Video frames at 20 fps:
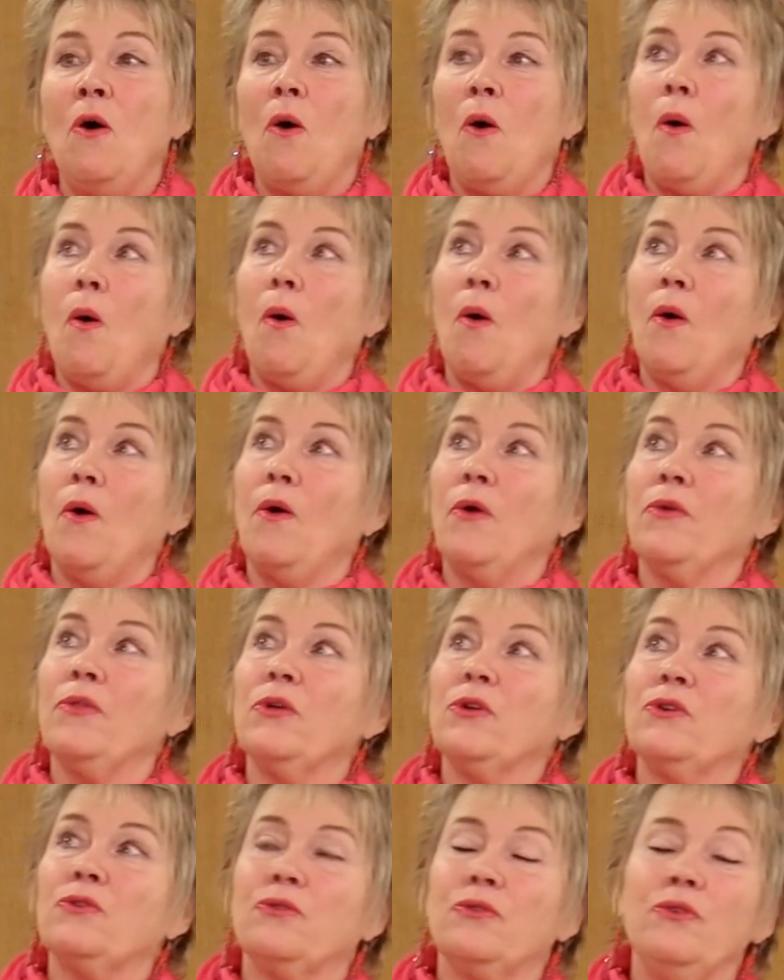or
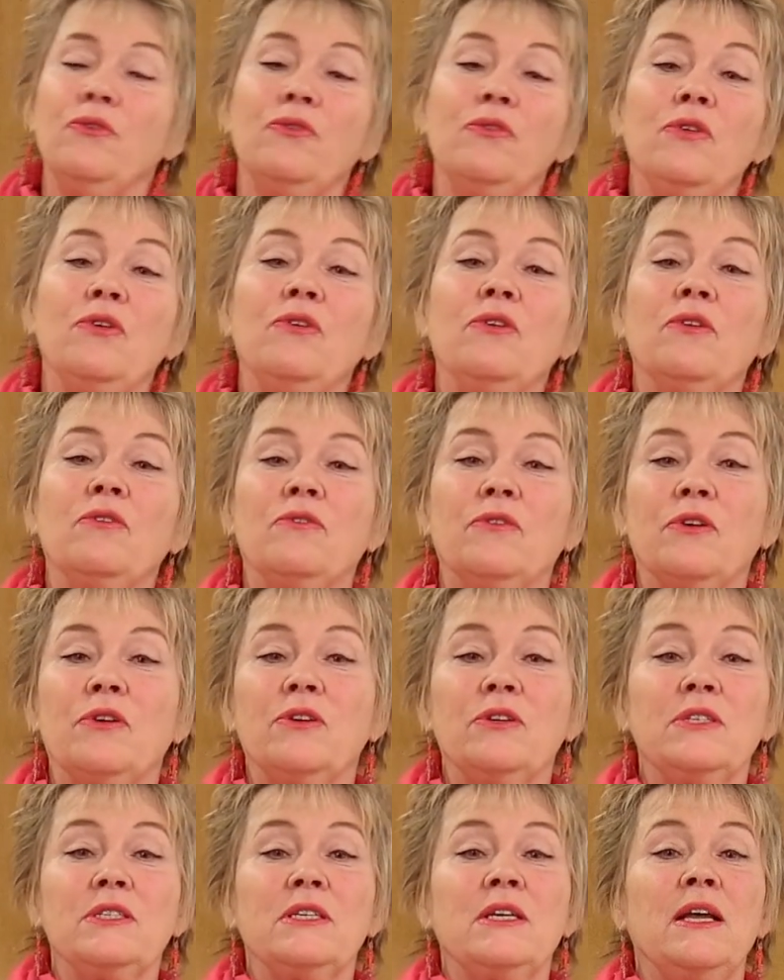the truth
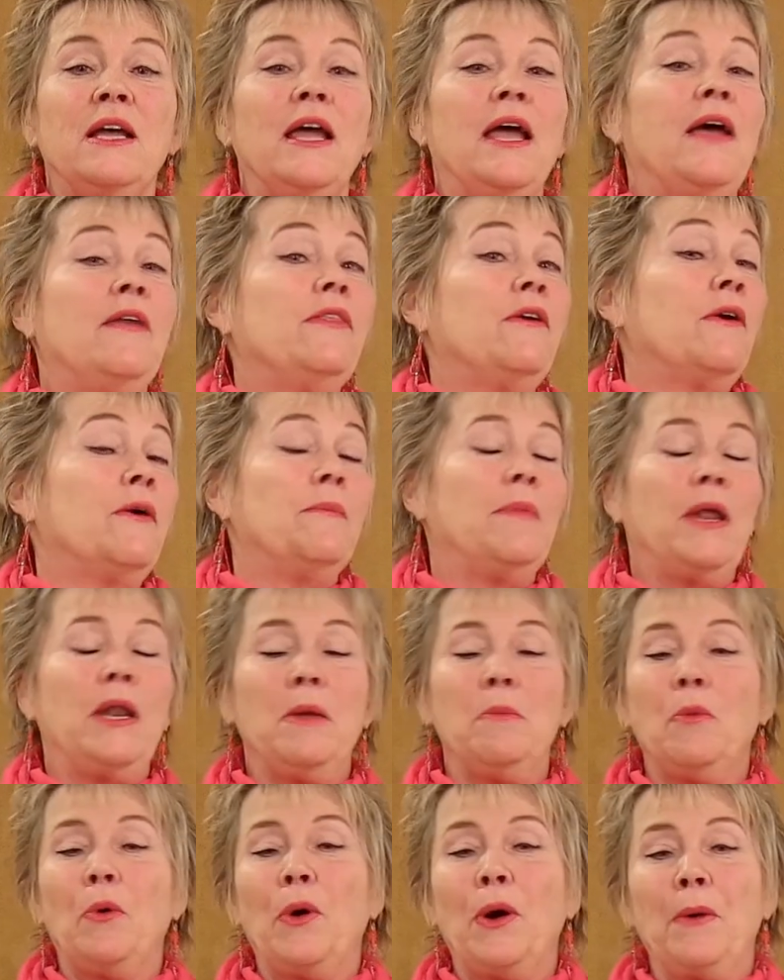universe, and there are many
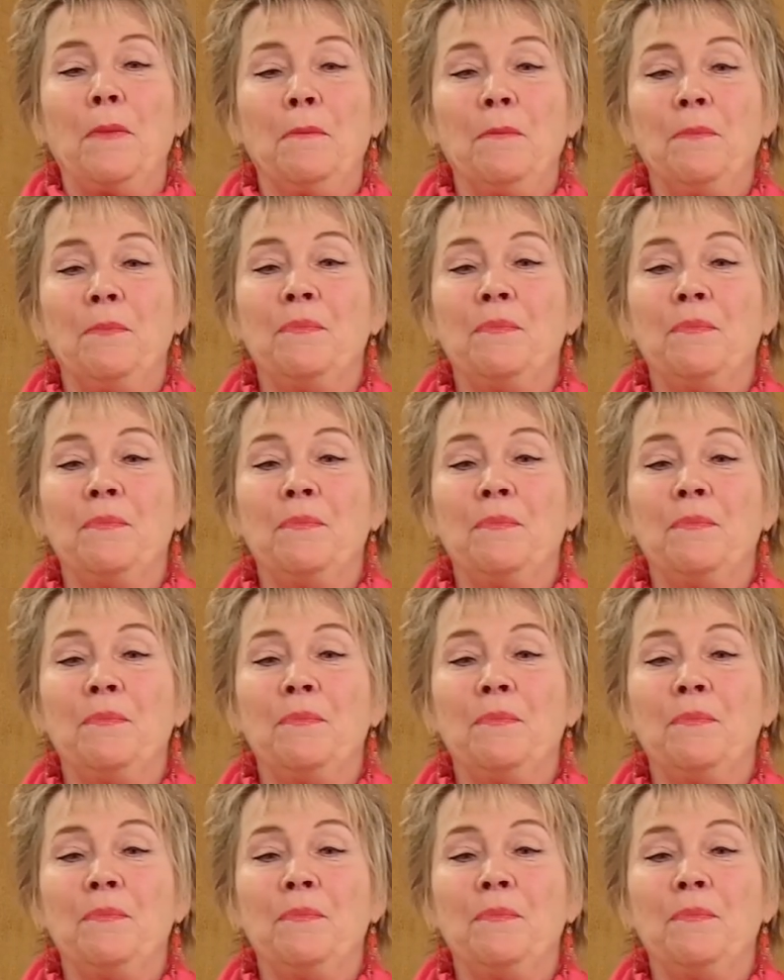more.